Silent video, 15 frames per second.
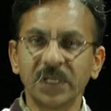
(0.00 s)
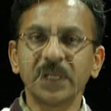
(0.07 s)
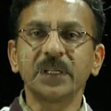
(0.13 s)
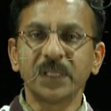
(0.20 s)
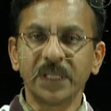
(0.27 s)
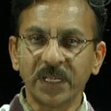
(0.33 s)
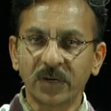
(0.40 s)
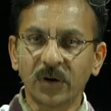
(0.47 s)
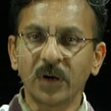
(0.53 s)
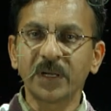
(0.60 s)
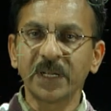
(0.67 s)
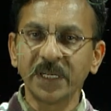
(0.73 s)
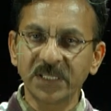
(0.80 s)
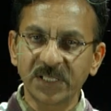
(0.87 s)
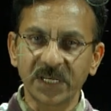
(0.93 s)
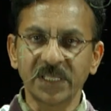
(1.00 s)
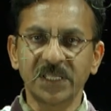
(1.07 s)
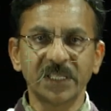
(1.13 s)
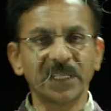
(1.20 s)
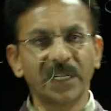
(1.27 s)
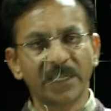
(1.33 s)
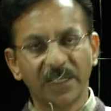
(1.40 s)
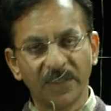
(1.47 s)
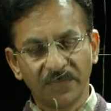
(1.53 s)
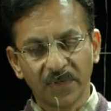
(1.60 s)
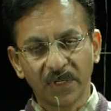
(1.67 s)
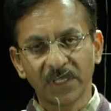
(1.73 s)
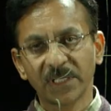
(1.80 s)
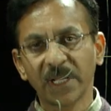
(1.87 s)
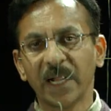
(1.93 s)
the concrete stresses attain
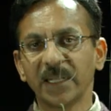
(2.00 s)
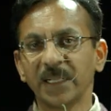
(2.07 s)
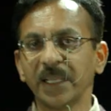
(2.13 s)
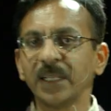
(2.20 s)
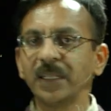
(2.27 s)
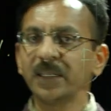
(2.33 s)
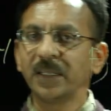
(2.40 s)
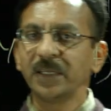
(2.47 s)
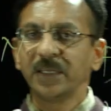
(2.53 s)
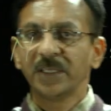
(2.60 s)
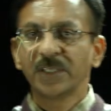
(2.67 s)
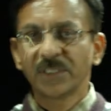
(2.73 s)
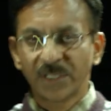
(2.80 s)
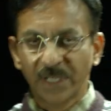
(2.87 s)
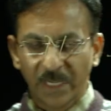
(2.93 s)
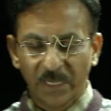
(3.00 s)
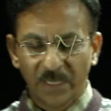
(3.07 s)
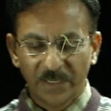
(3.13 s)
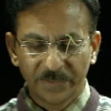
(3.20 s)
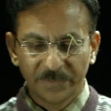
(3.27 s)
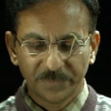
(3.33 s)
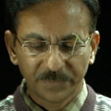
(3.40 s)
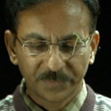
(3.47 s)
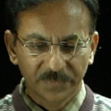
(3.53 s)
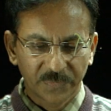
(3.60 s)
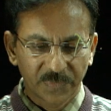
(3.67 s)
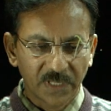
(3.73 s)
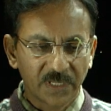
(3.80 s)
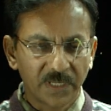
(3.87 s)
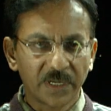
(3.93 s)
first and then steel,
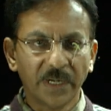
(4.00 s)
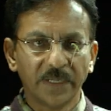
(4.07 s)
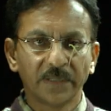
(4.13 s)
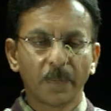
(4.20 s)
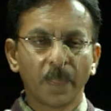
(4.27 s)
right.